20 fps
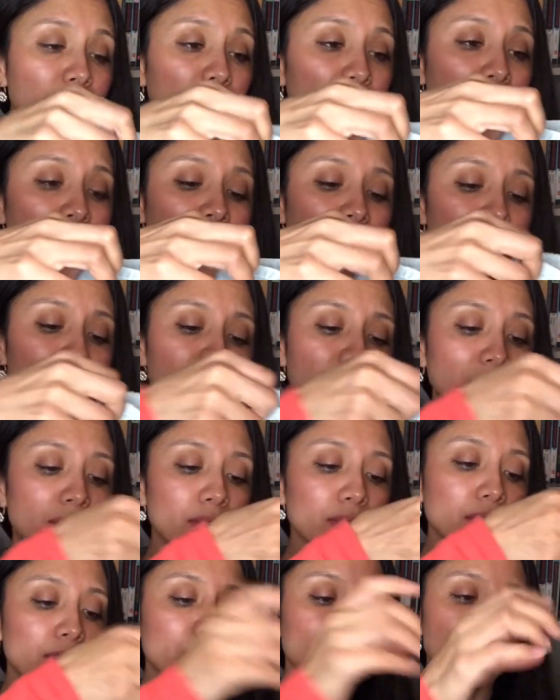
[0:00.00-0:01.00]
and I
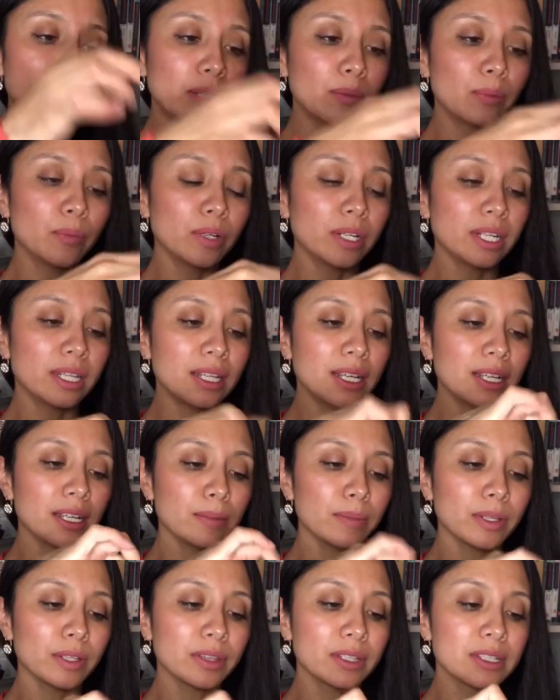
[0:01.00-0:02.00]
found them. And what I like
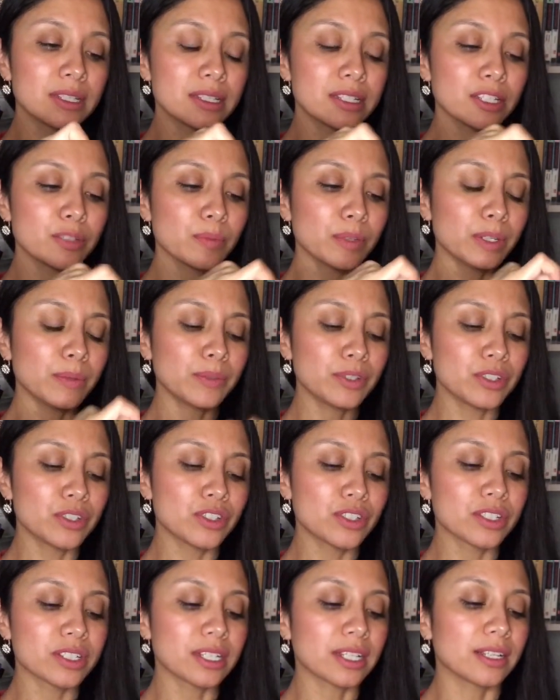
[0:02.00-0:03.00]
about this is pretty much it's
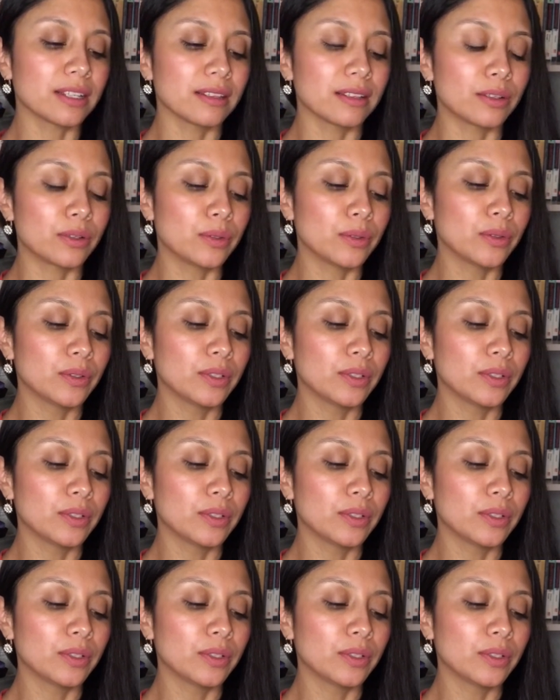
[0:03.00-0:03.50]
just like a little